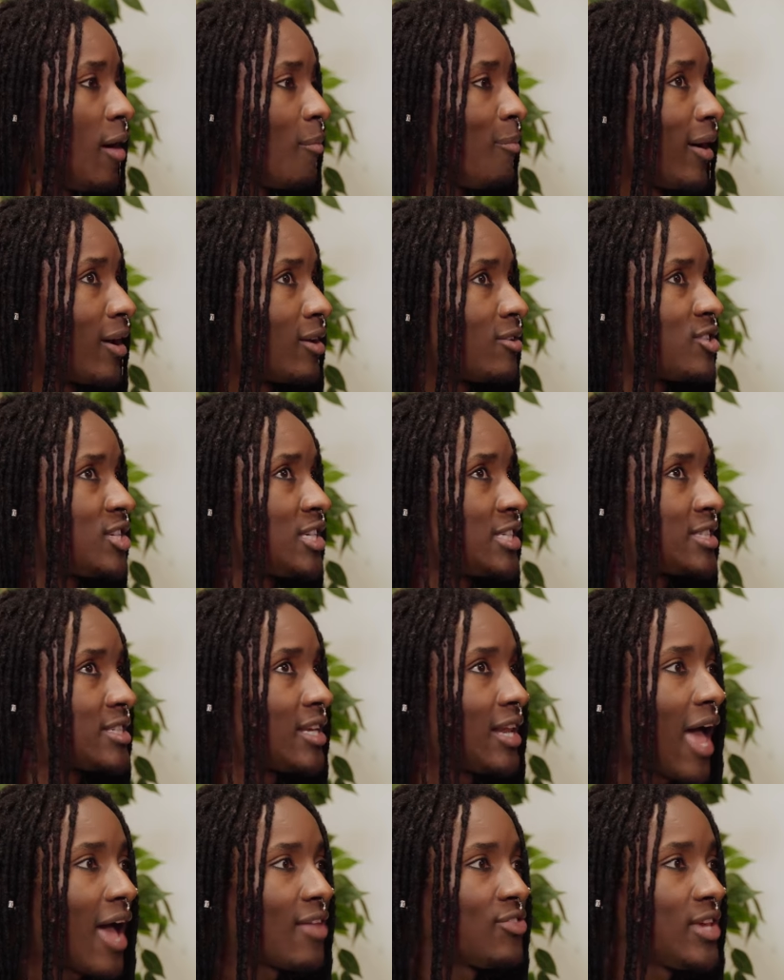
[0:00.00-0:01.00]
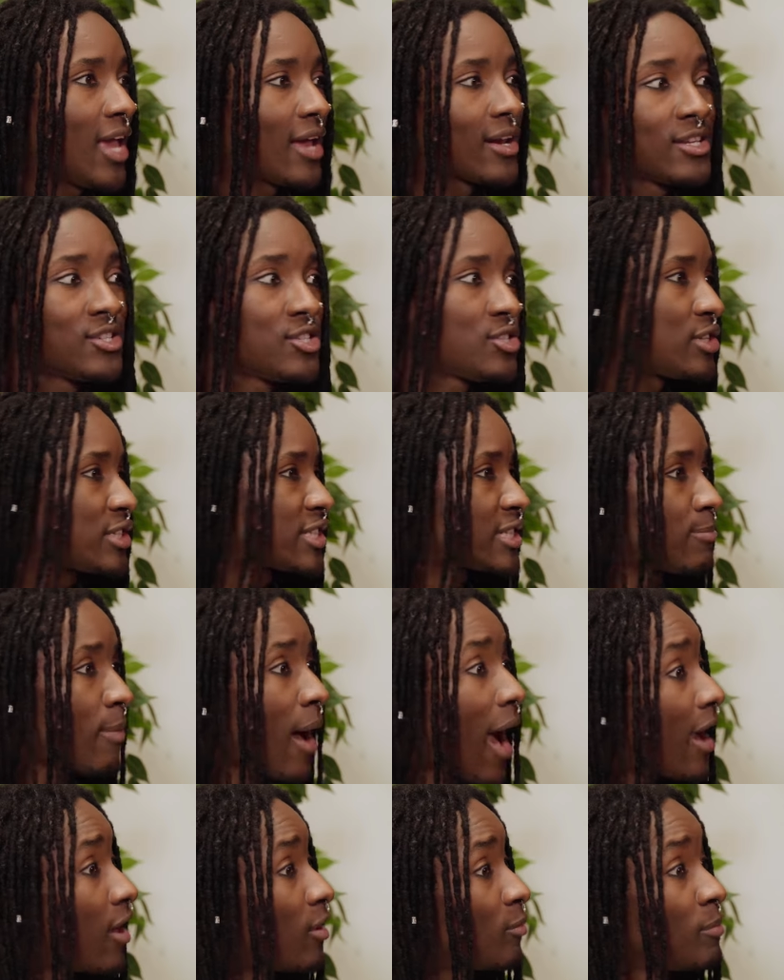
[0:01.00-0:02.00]
But she still had the energy to
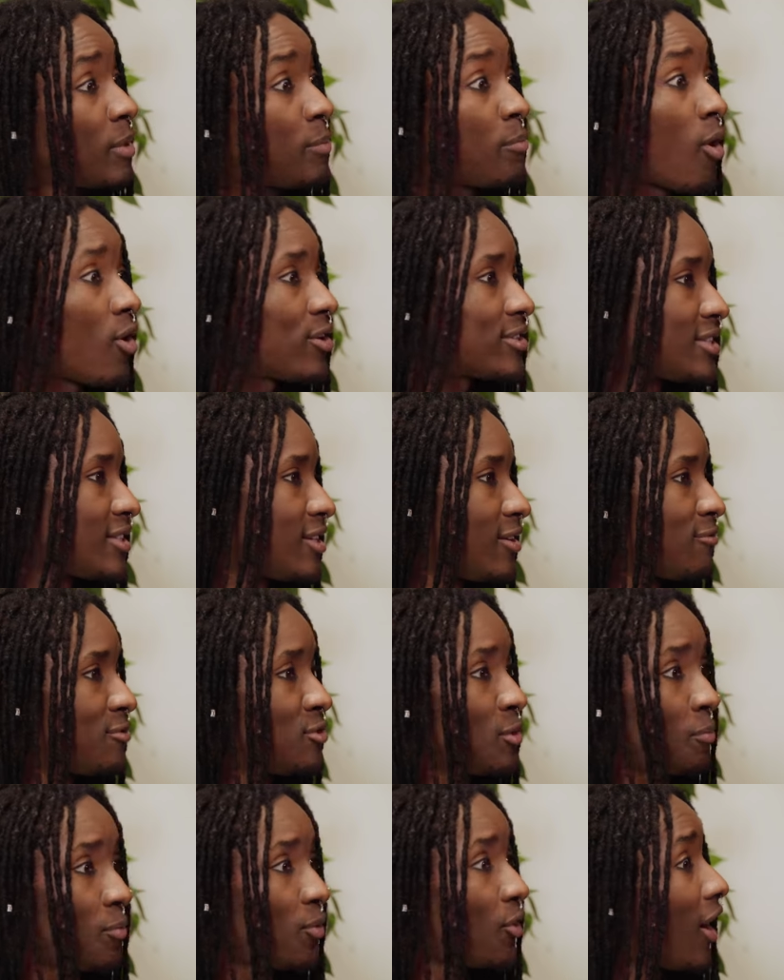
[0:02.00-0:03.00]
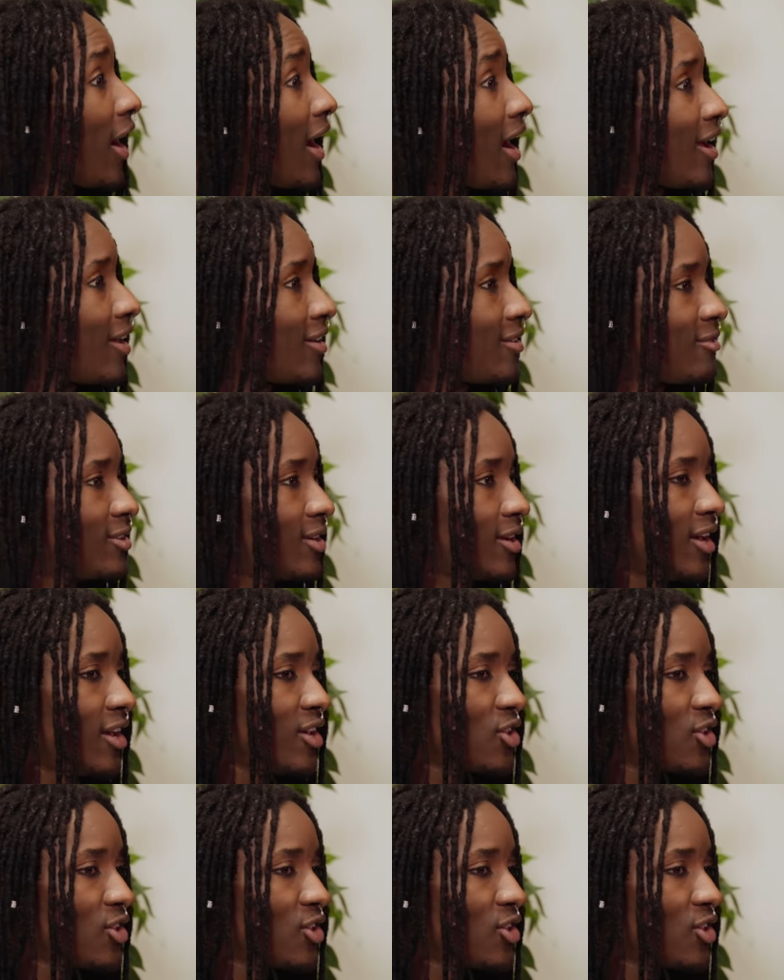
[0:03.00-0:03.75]
smile, be positive, to pray and,